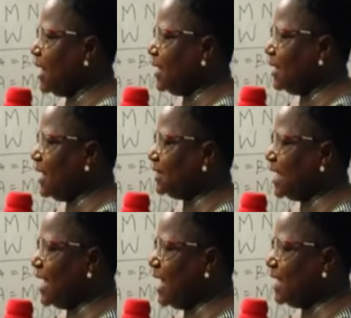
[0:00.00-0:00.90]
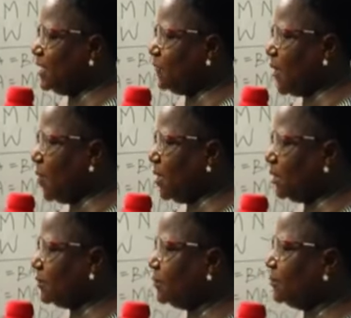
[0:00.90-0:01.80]
Letter A is vowel,
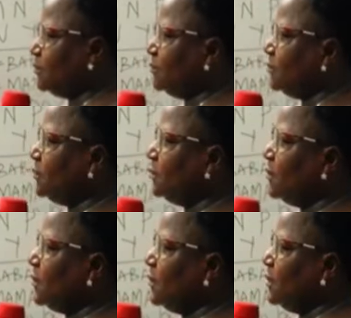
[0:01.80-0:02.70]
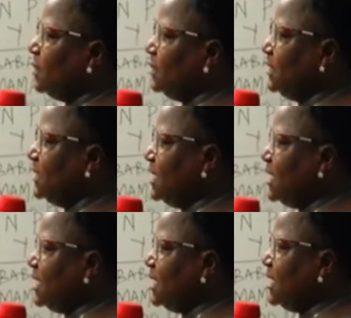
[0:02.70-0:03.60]

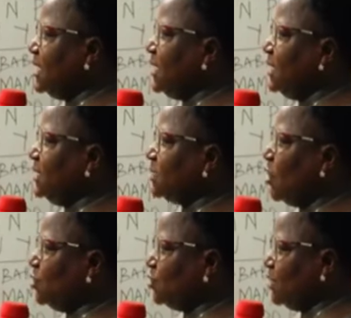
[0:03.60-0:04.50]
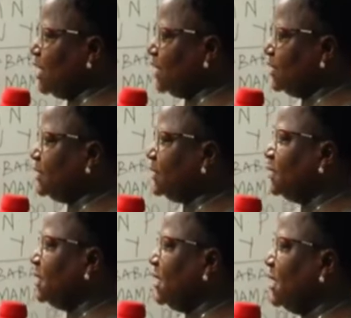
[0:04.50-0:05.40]
G is consonant,
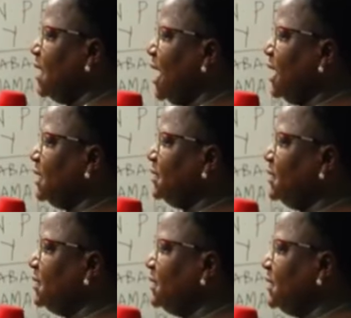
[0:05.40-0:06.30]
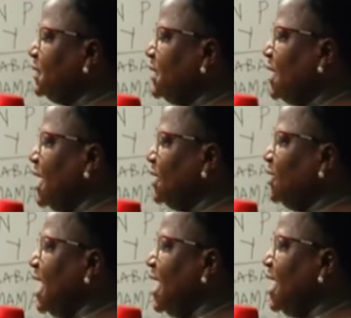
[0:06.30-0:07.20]
and
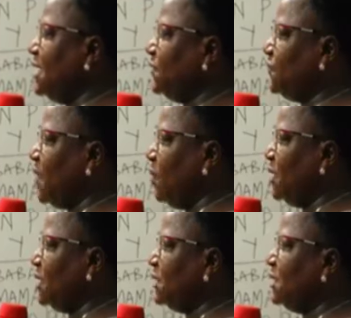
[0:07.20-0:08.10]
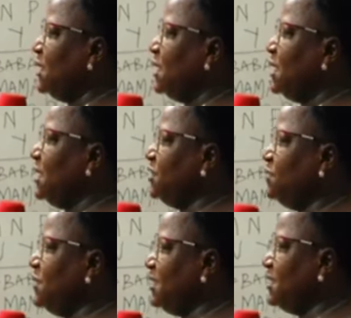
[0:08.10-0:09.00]
another A is vowel. It
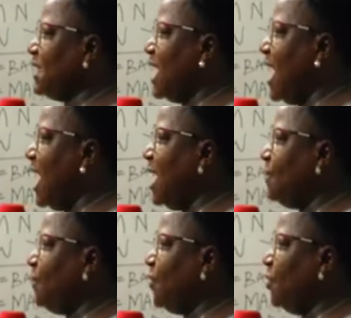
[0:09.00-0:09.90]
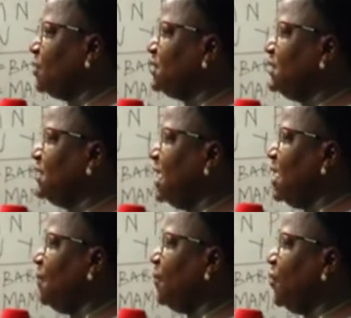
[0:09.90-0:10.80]
means A plus
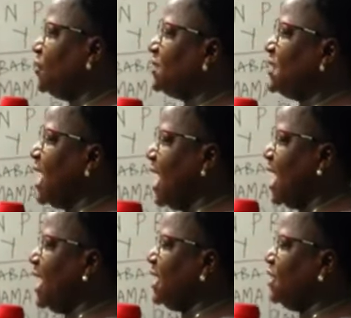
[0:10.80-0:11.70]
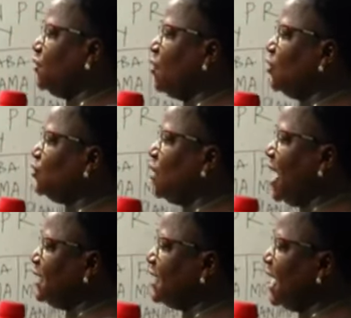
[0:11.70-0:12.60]
J plus A equal to
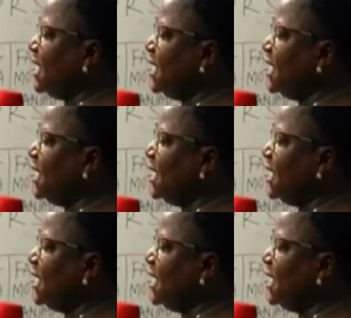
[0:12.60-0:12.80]
Aja.